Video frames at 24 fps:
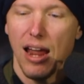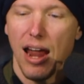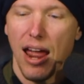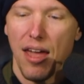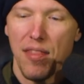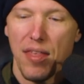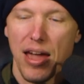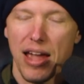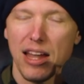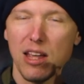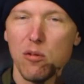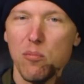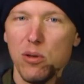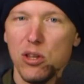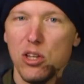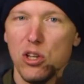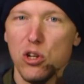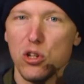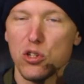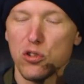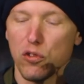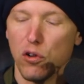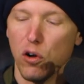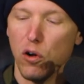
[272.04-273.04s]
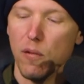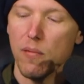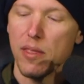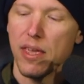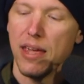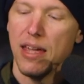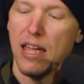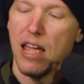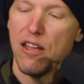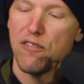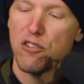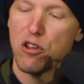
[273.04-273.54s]
And that can be useful.
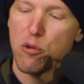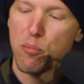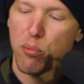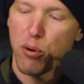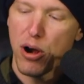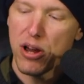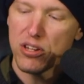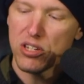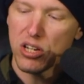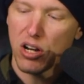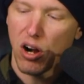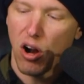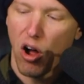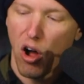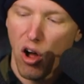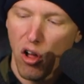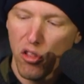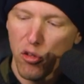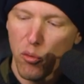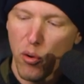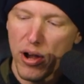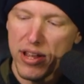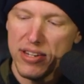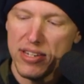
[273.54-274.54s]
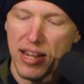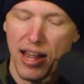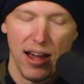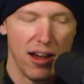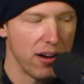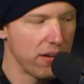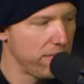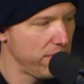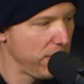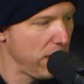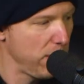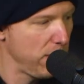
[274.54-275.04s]
If you press it all the way
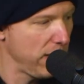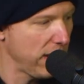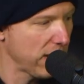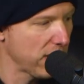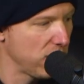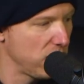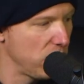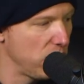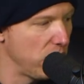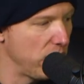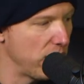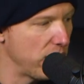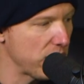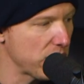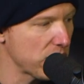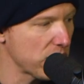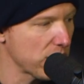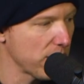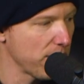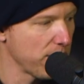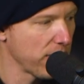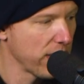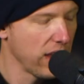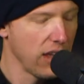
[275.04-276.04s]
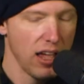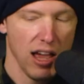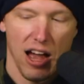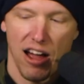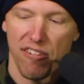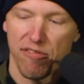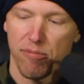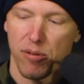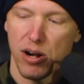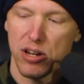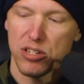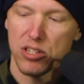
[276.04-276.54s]
down, maybe I can do this.
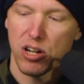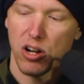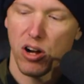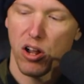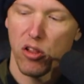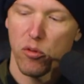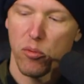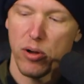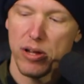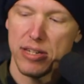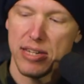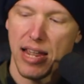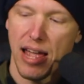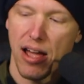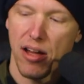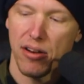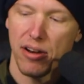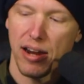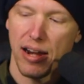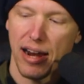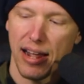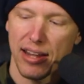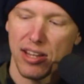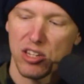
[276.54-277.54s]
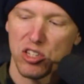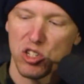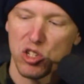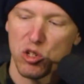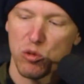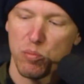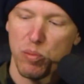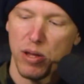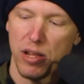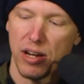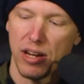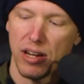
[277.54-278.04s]
I've pressed it all the way down and I can
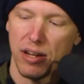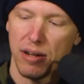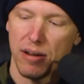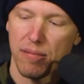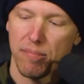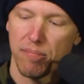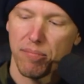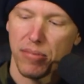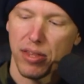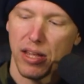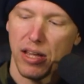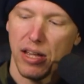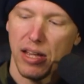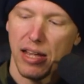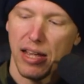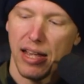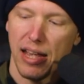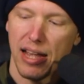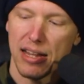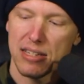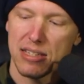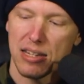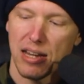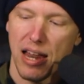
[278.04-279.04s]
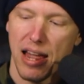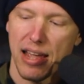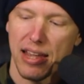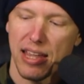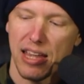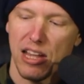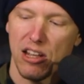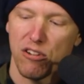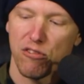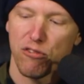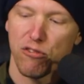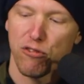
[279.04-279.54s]
spin it. It's
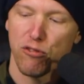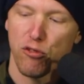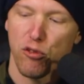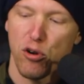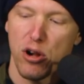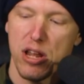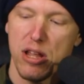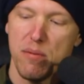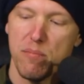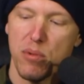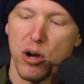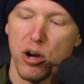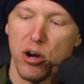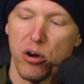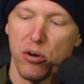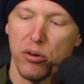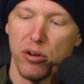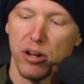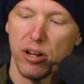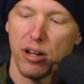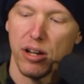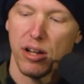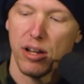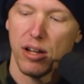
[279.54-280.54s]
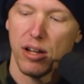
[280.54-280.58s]
like in free mode.